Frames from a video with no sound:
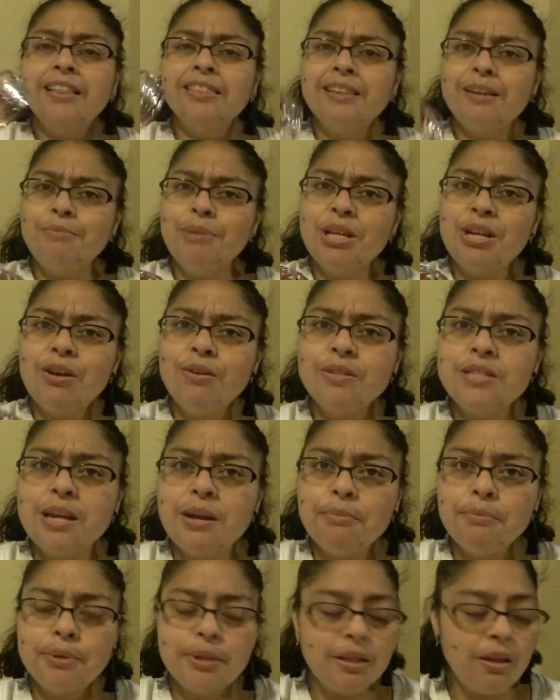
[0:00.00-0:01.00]
me know
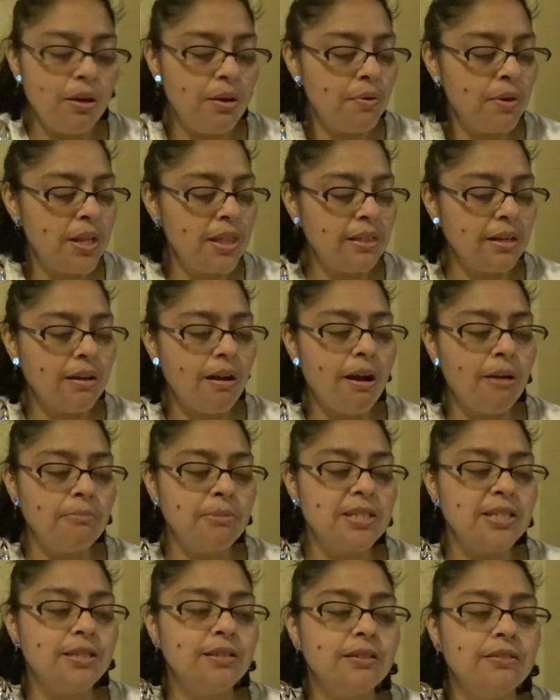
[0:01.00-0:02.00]
down below in the
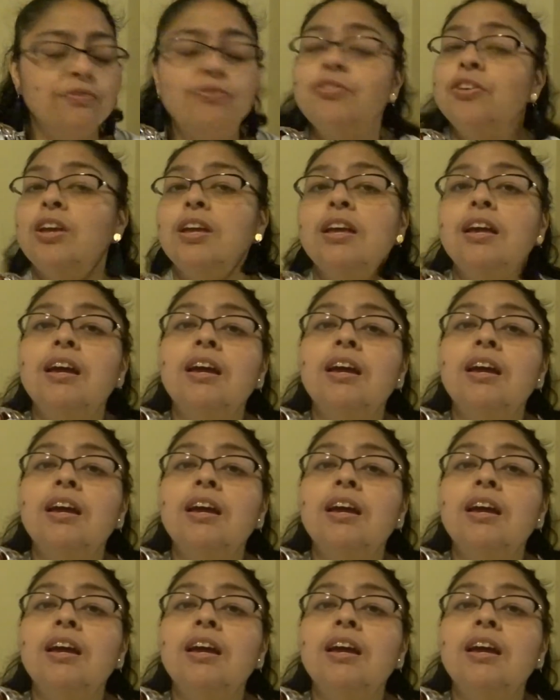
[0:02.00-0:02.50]
comments if